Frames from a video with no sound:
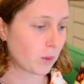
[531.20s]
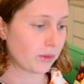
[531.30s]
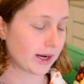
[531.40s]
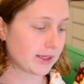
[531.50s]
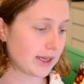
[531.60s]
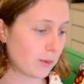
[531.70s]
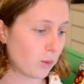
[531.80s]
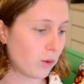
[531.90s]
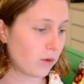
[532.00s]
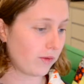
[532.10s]
Then I say
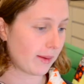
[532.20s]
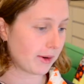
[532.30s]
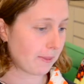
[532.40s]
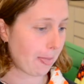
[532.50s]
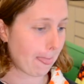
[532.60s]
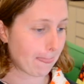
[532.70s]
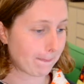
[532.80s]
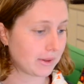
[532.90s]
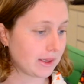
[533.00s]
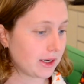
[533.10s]
war, famine,
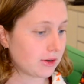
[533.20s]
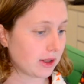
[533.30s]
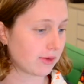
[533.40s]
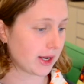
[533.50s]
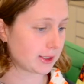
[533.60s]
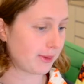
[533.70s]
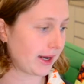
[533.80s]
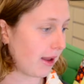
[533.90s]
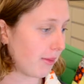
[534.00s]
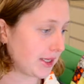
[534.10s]
political unrest,
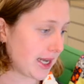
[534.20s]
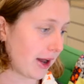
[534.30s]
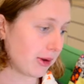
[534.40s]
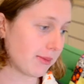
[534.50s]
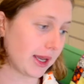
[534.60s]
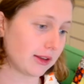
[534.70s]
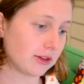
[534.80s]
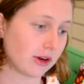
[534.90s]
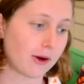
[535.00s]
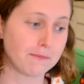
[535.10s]
pandemics, how do we make it
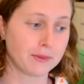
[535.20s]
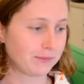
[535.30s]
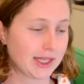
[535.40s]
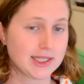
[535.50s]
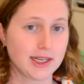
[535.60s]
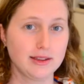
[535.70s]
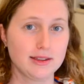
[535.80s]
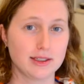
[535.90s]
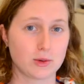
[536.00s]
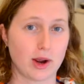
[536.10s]
stop? That
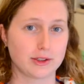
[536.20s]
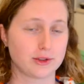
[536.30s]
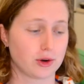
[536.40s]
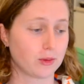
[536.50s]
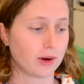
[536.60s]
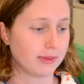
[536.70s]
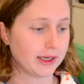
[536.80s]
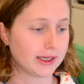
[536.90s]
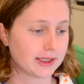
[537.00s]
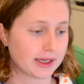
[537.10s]
sentence is quite a strong one
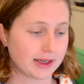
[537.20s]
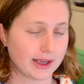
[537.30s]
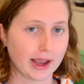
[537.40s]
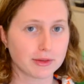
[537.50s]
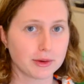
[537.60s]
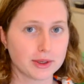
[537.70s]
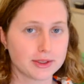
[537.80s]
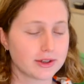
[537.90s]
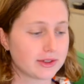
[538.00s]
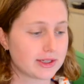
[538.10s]
because
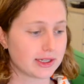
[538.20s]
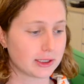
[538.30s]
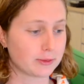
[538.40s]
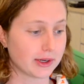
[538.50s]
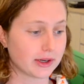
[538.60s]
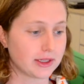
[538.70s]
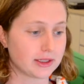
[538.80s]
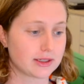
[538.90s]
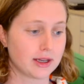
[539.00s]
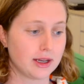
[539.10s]
everyone's obviously
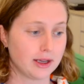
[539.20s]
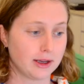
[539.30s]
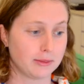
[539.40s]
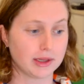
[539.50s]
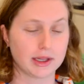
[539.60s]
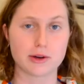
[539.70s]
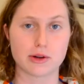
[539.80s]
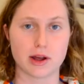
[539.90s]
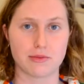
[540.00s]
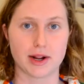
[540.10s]
experienced
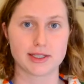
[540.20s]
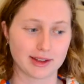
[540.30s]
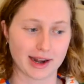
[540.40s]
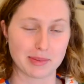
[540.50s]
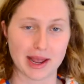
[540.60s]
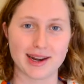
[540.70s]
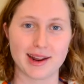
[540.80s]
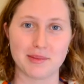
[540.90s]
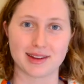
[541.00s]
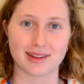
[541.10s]
political unrest and a
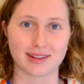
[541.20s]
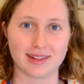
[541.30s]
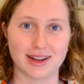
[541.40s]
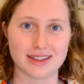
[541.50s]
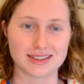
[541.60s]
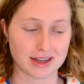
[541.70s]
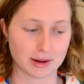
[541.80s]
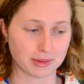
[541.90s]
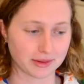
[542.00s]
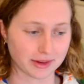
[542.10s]
pandemic in the last
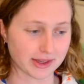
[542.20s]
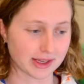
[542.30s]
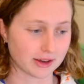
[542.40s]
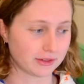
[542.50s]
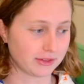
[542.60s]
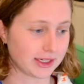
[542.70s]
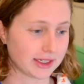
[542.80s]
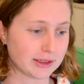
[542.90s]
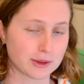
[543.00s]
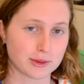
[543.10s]
couple of
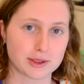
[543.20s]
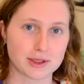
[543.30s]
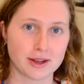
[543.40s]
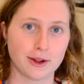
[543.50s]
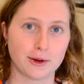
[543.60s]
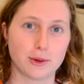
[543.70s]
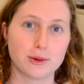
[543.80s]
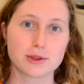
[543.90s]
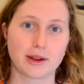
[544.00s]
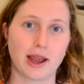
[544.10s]
years. So it's also